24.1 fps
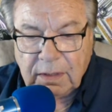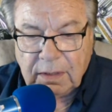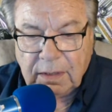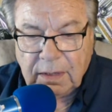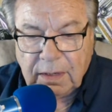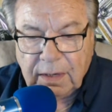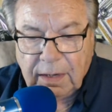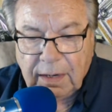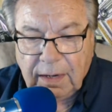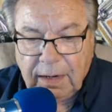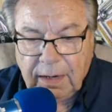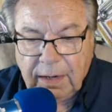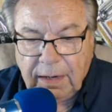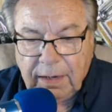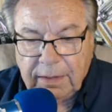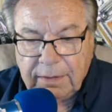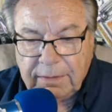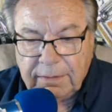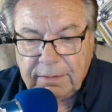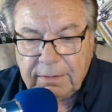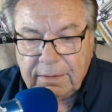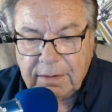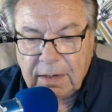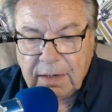
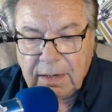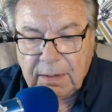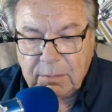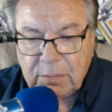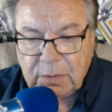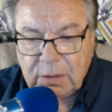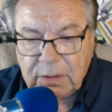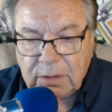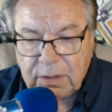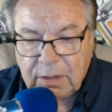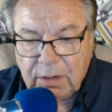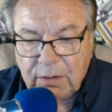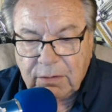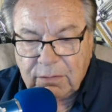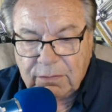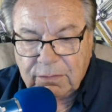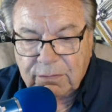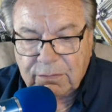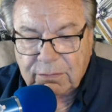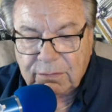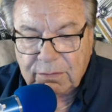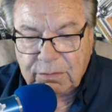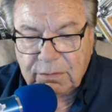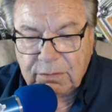and I'm going to go
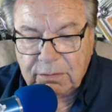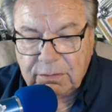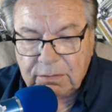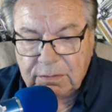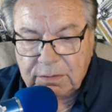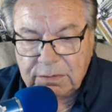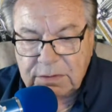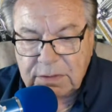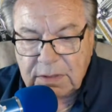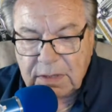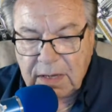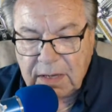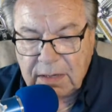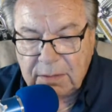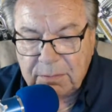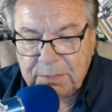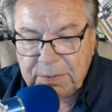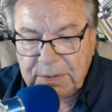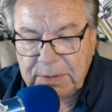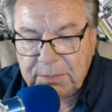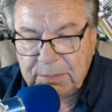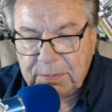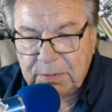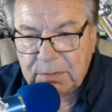through, because a lot of
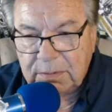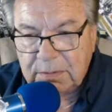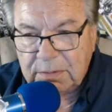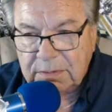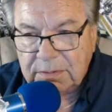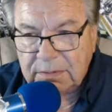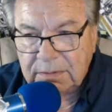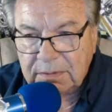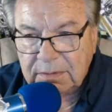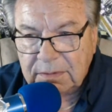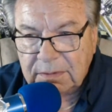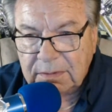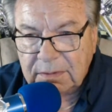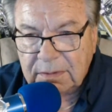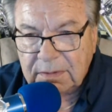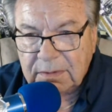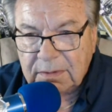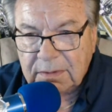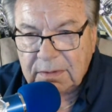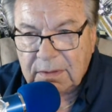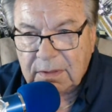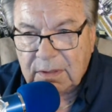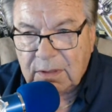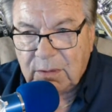people
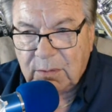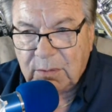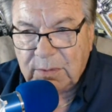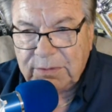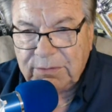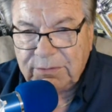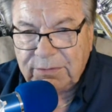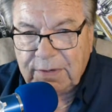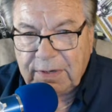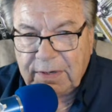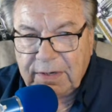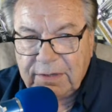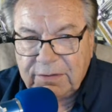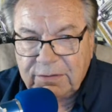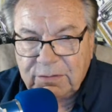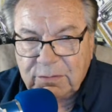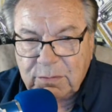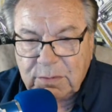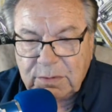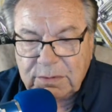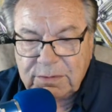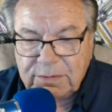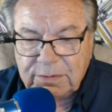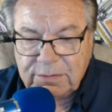always ask,
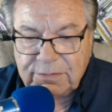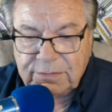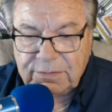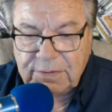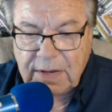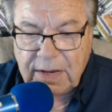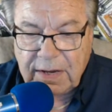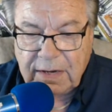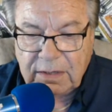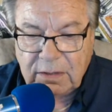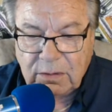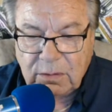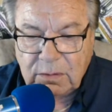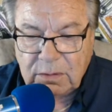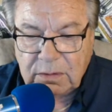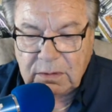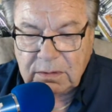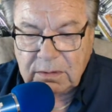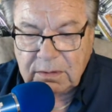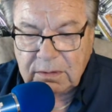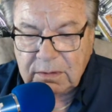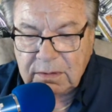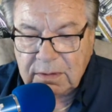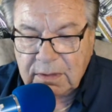what's a side
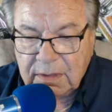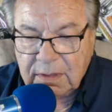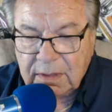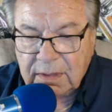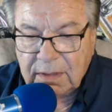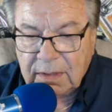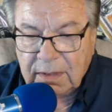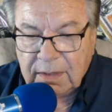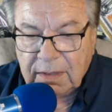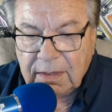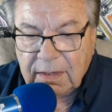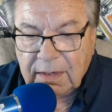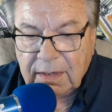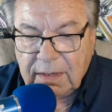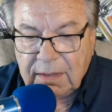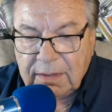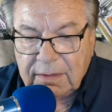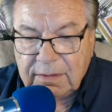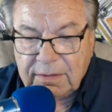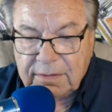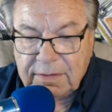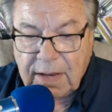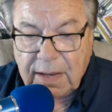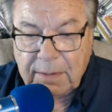oiler? And
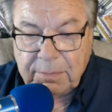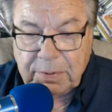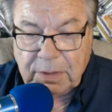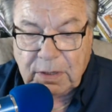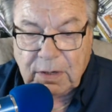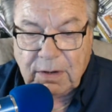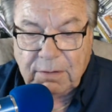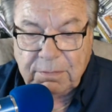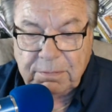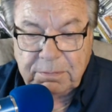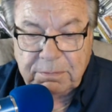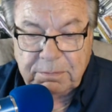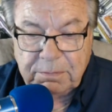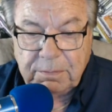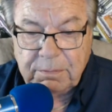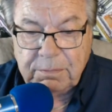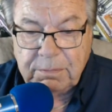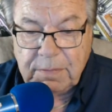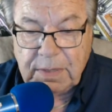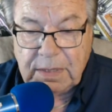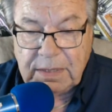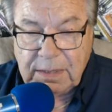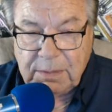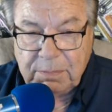to top it off,
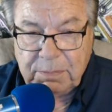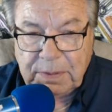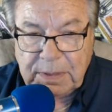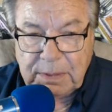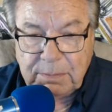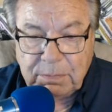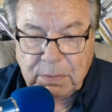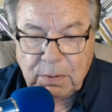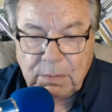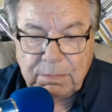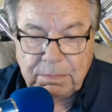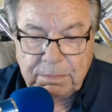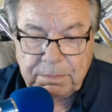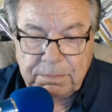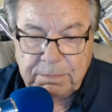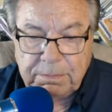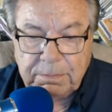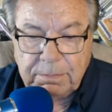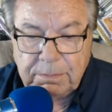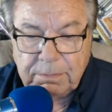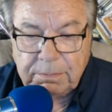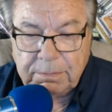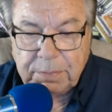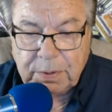many people
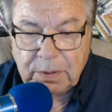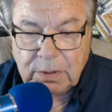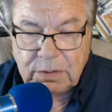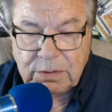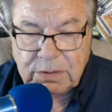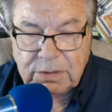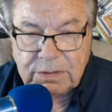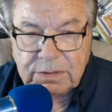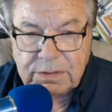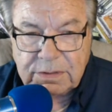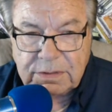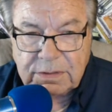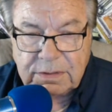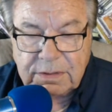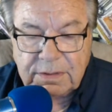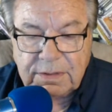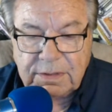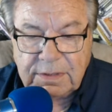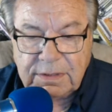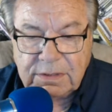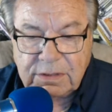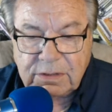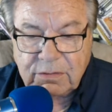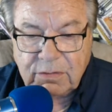purchased
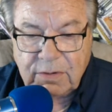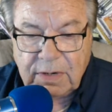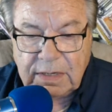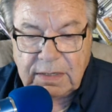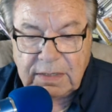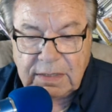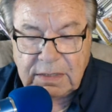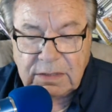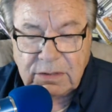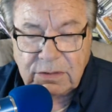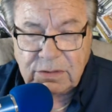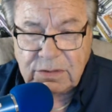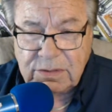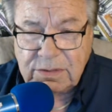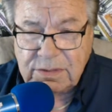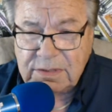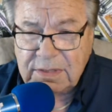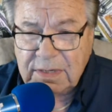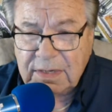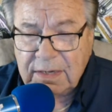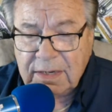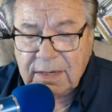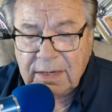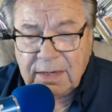these crate engines,
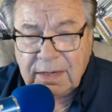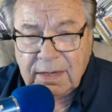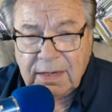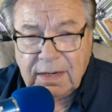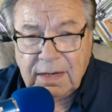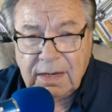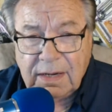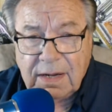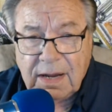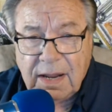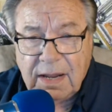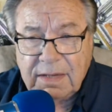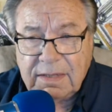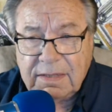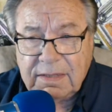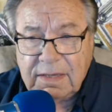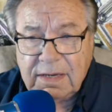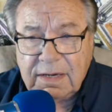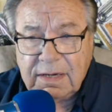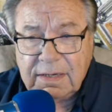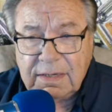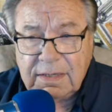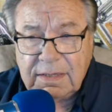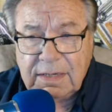and I
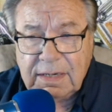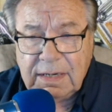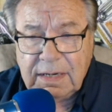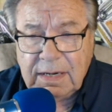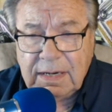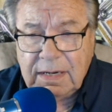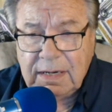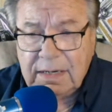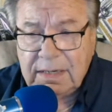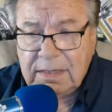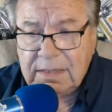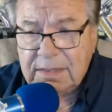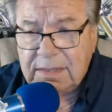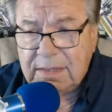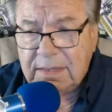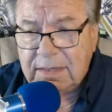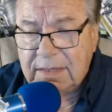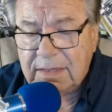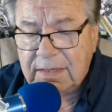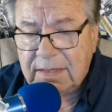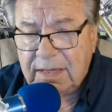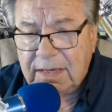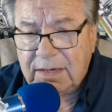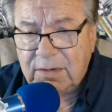think in the end
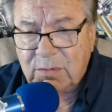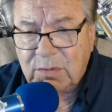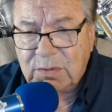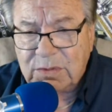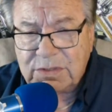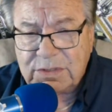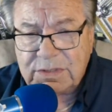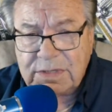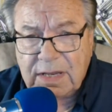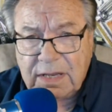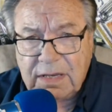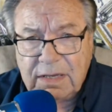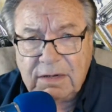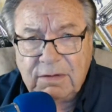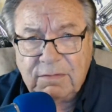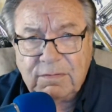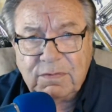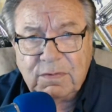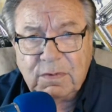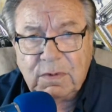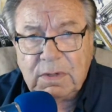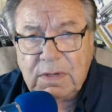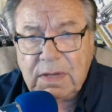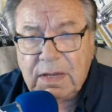they were selling
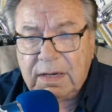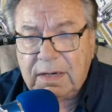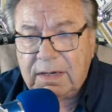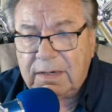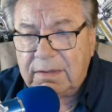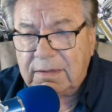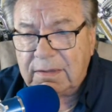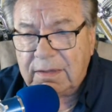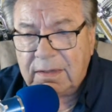for like